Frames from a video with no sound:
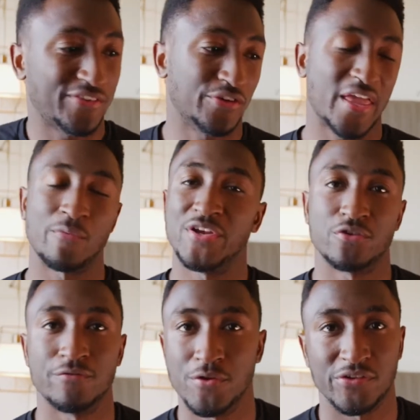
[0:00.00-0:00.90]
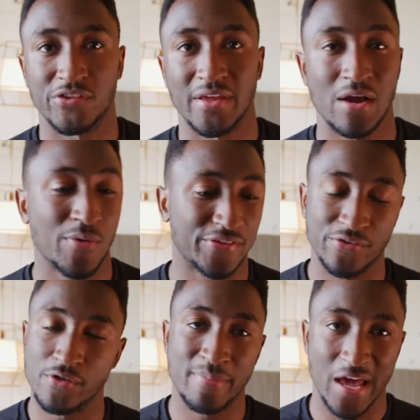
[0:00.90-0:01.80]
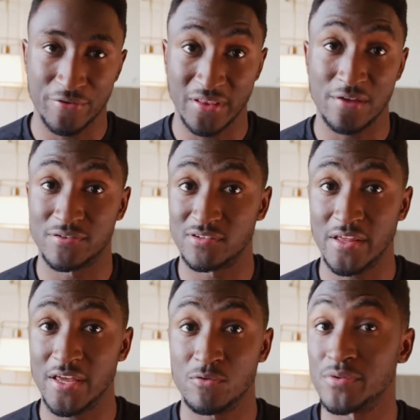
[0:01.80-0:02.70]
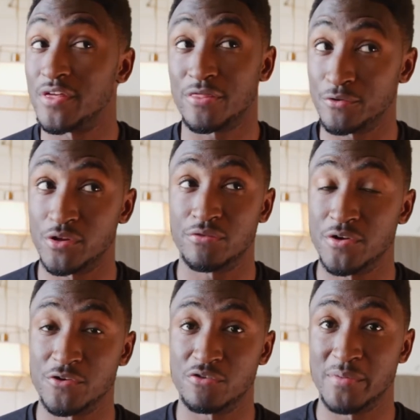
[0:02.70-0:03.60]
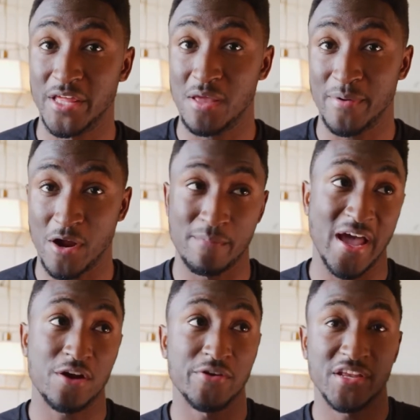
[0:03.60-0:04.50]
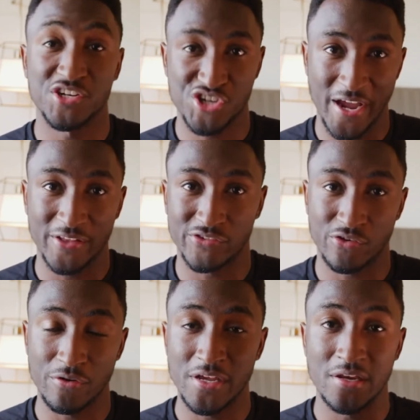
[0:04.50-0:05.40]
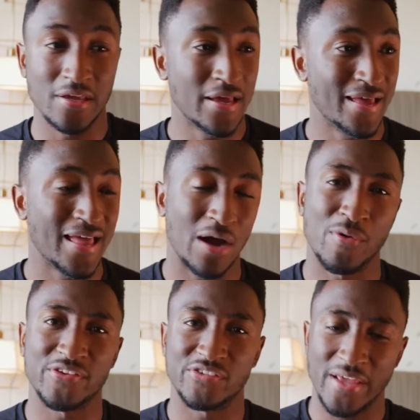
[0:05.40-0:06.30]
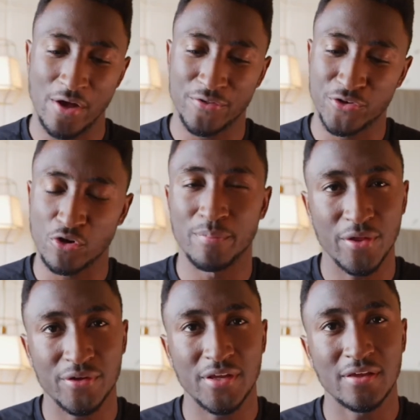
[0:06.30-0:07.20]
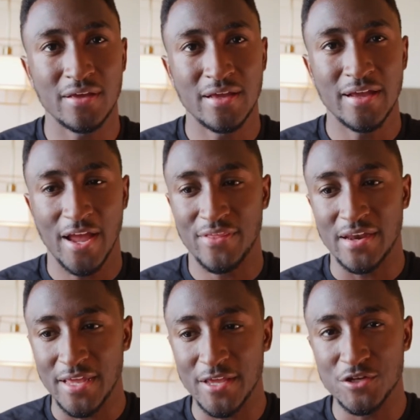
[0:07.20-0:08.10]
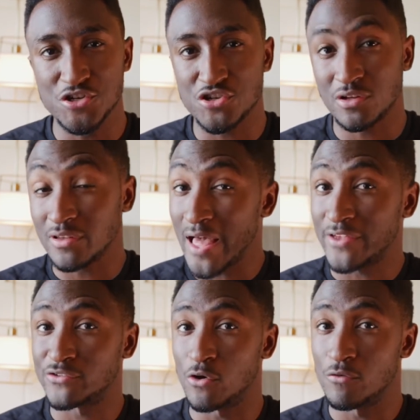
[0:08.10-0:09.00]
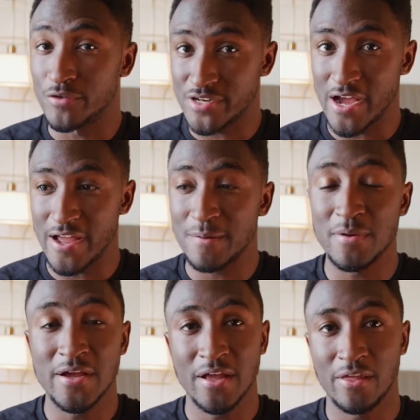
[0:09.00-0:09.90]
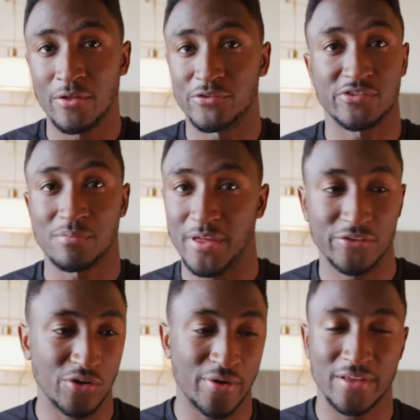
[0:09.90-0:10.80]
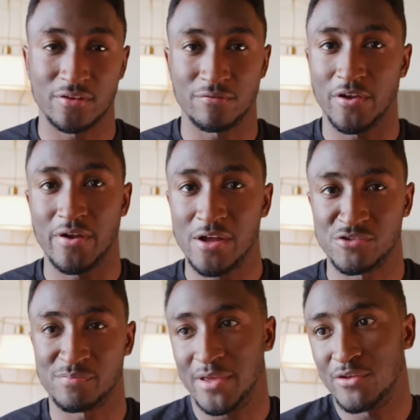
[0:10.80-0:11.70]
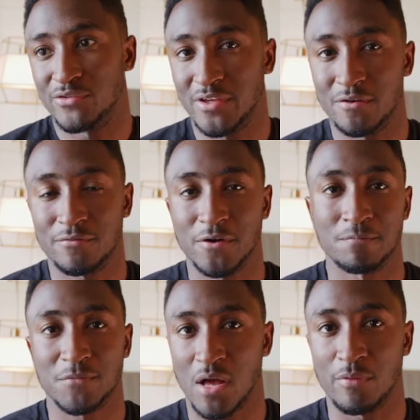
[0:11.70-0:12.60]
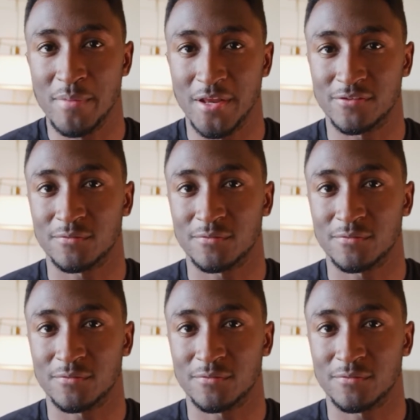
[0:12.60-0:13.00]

still can't wait to review this thing. I want to see what the battery life is like with the 3,300 milliamp hour battery and a giant screen. I want to see how the durability and that hinge last over time. These are some things you don't get to figure out just by using it for a couple minutes.